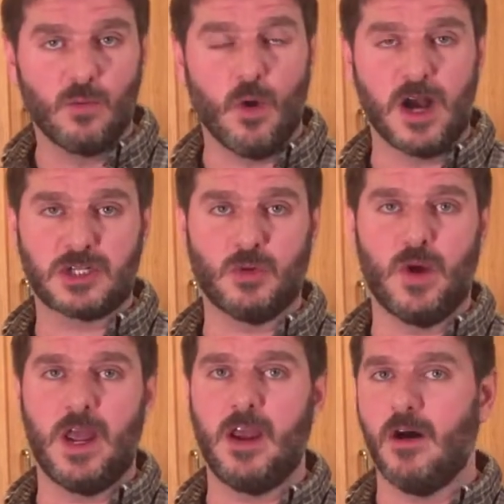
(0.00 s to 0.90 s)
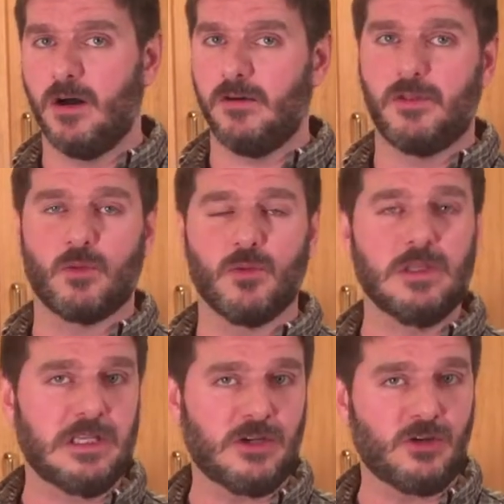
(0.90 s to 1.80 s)
wash away all of the
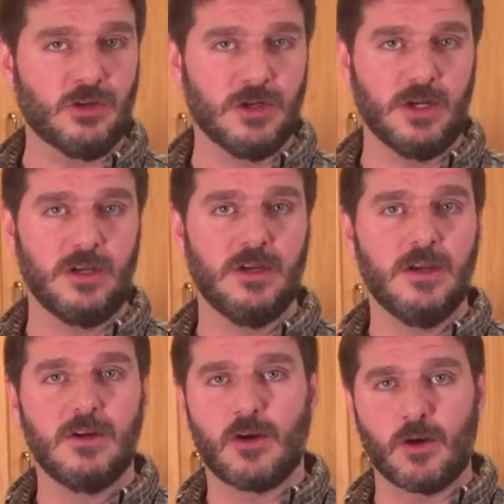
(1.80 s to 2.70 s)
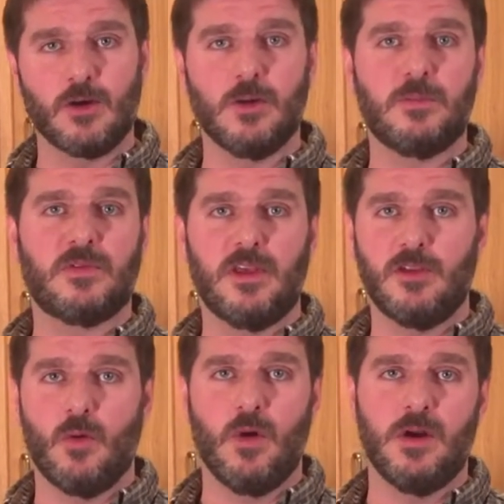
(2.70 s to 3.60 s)
really good herbs and
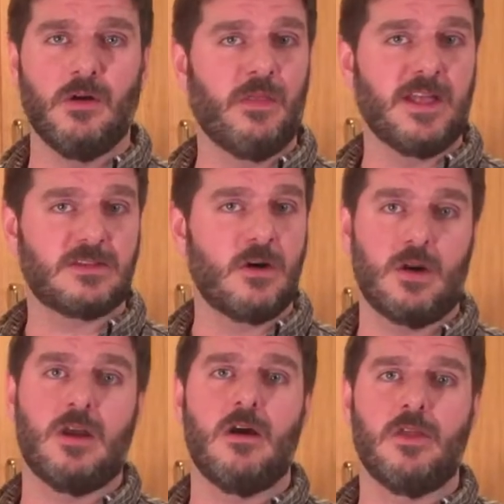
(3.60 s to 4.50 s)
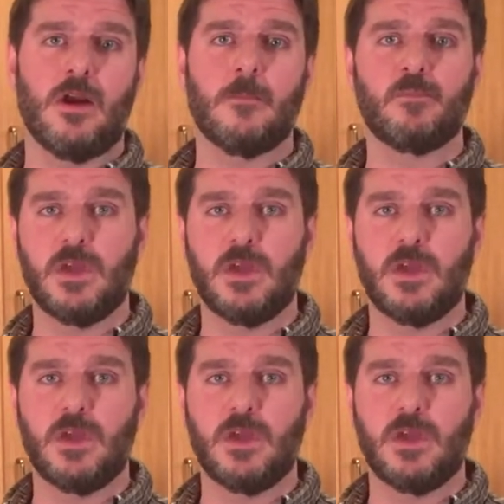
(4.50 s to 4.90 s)
the oil that's already on there.